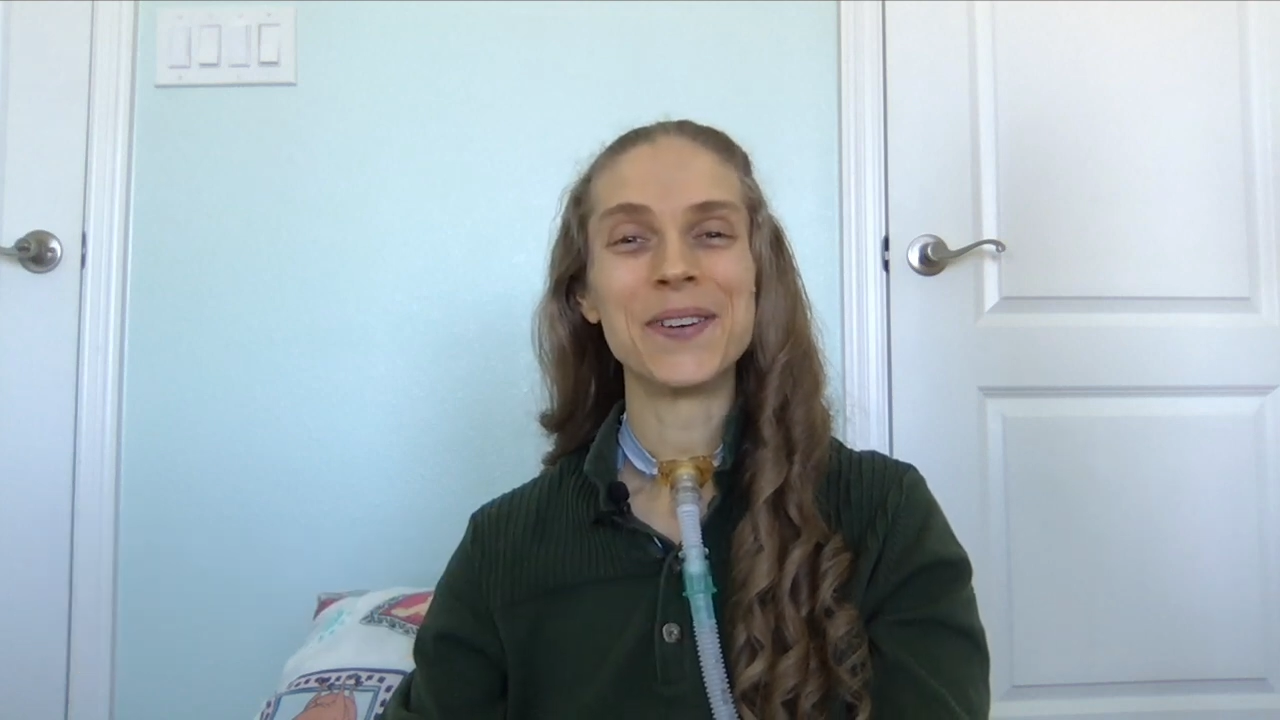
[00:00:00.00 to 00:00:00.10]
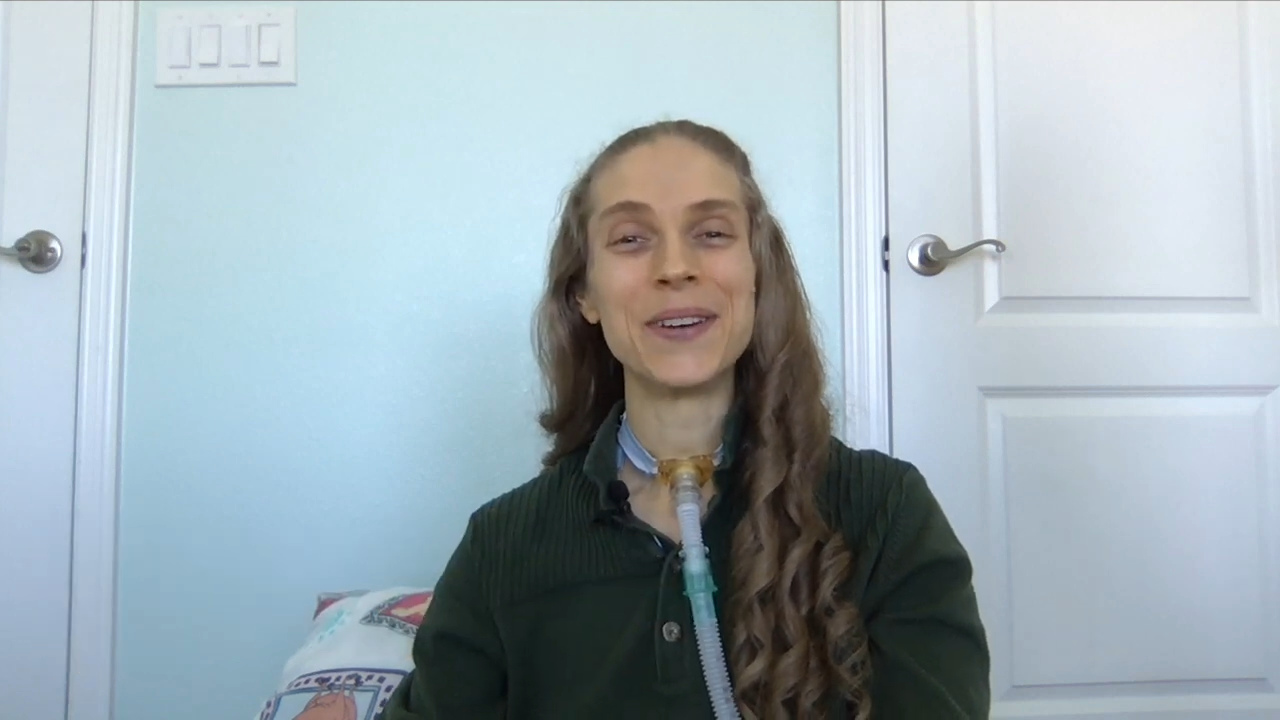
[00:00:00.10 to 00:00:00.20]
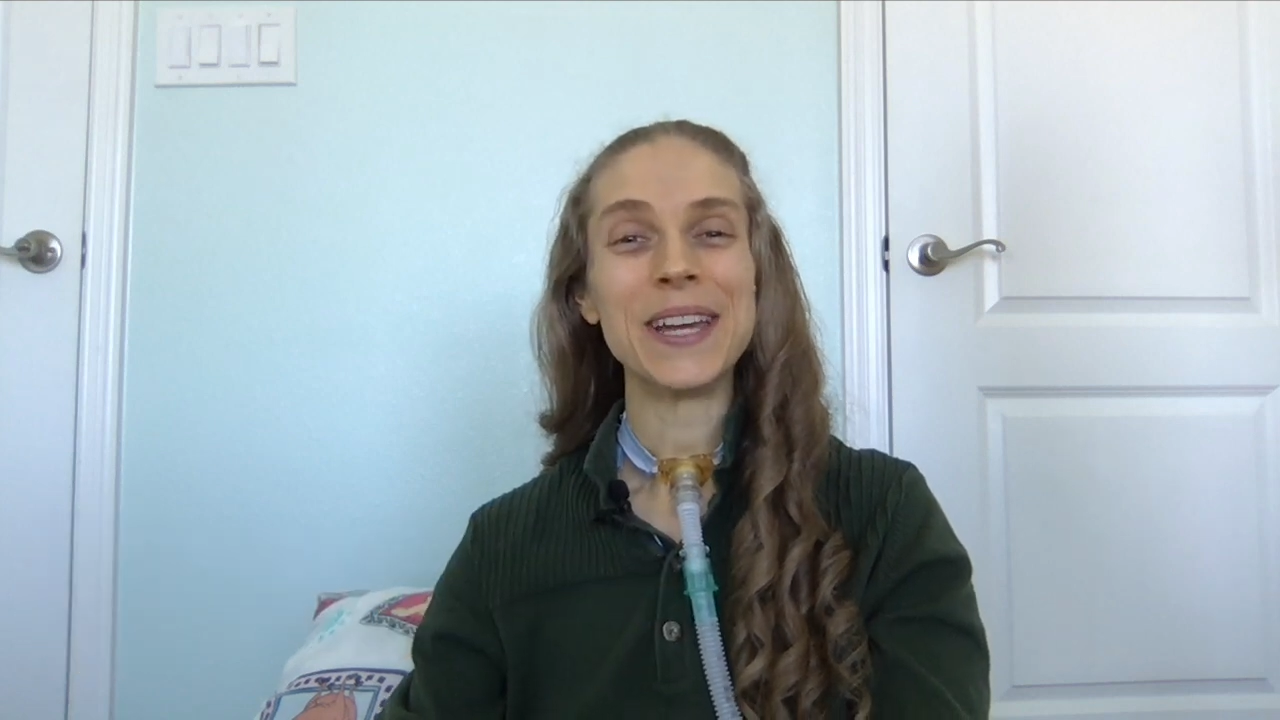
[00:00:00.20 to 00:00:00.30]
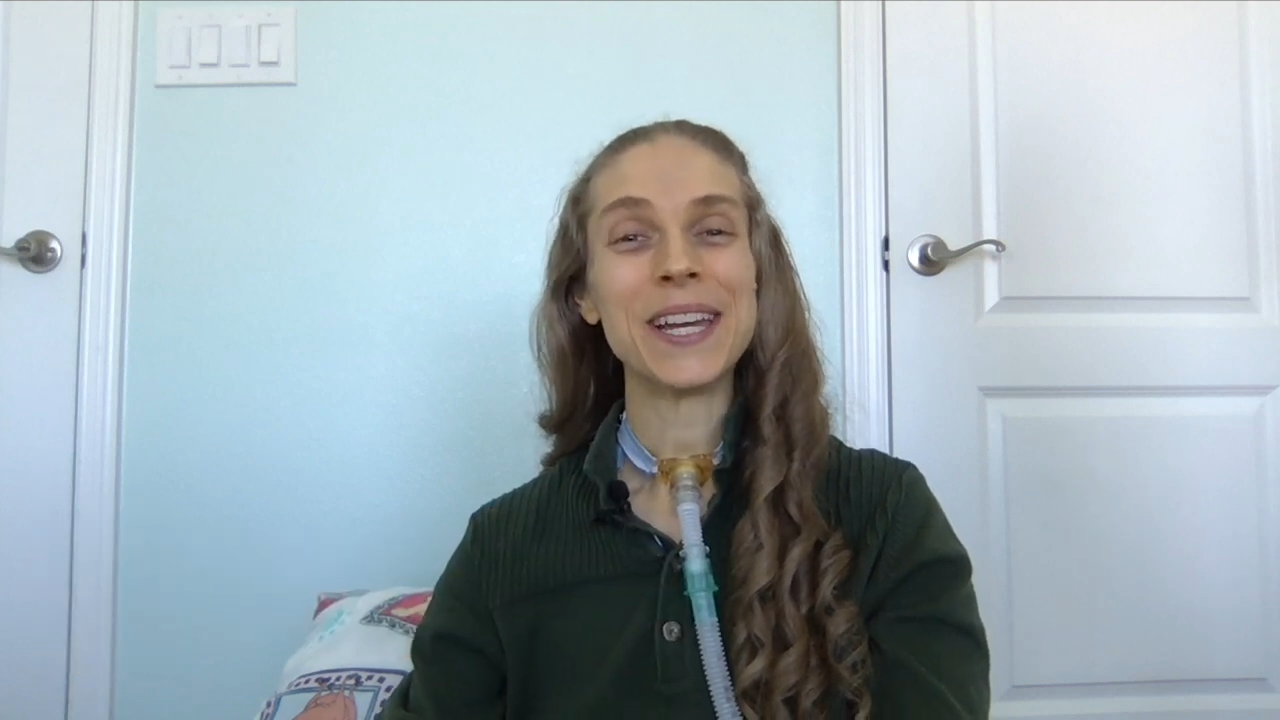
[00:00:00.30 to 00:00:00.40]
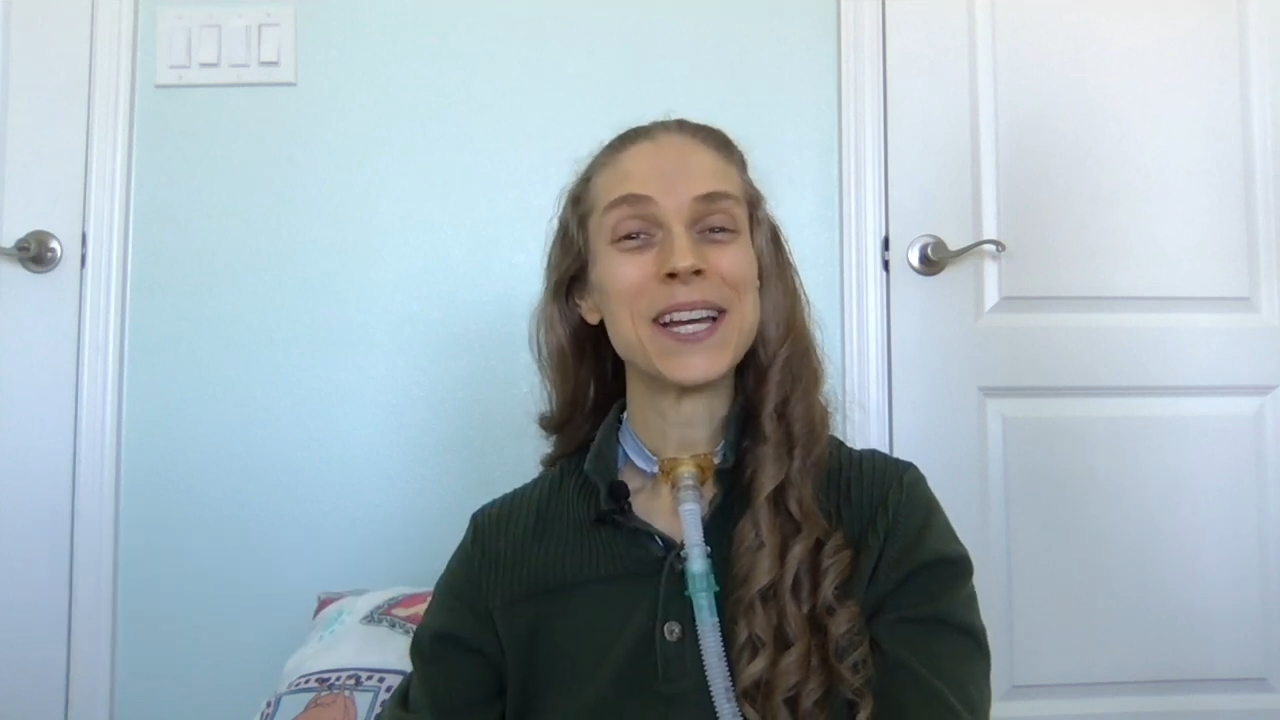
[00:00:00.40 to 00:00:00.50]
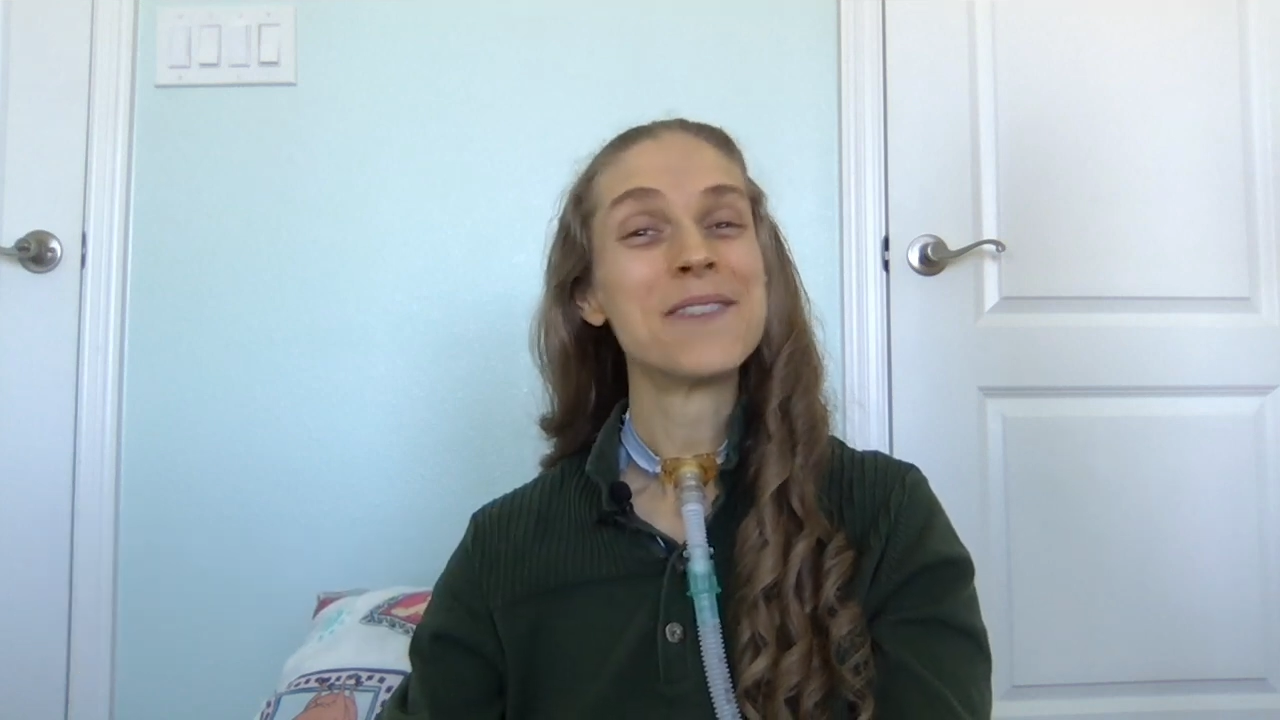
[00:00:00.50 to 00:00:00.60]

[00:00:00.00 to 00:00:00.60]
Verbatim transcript: week.